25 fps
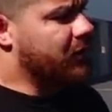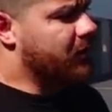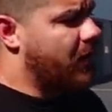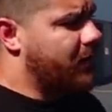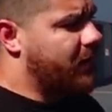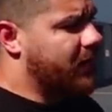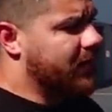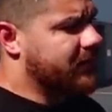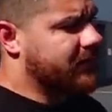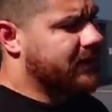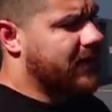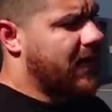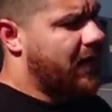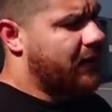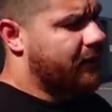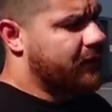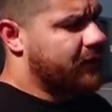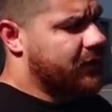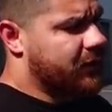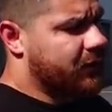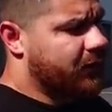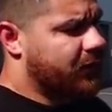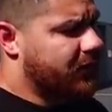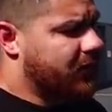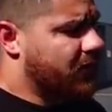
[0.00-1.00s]
do my best to have
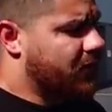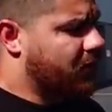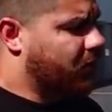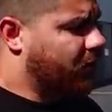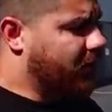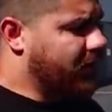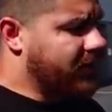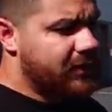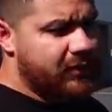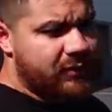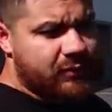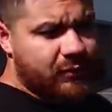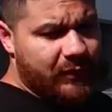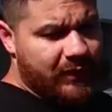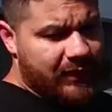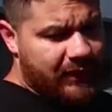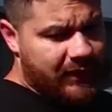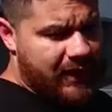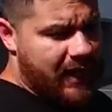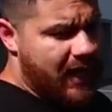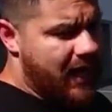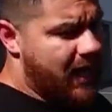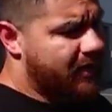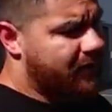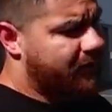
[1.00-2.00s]
it to you within a week, week
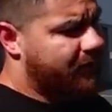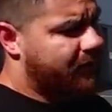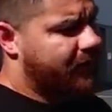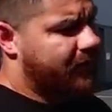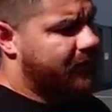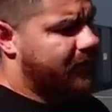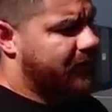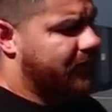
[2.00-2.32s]
and a half.